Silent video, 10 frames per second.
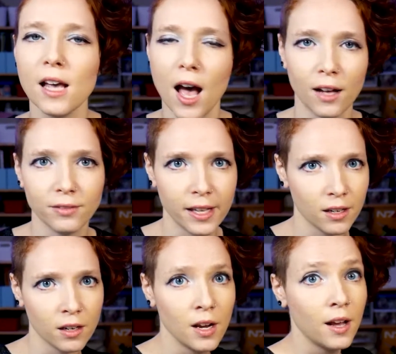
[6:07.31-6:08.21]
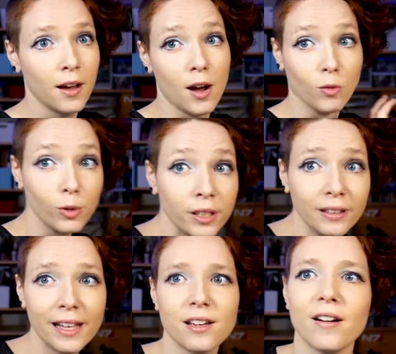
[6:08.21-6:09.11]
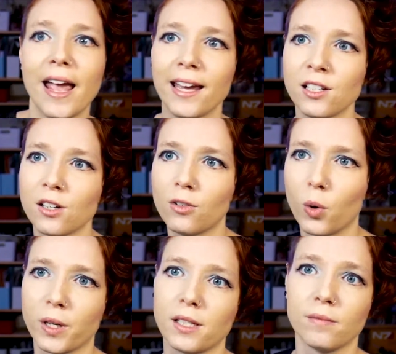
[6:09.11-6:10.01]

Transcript: of leather, real leather, and of course,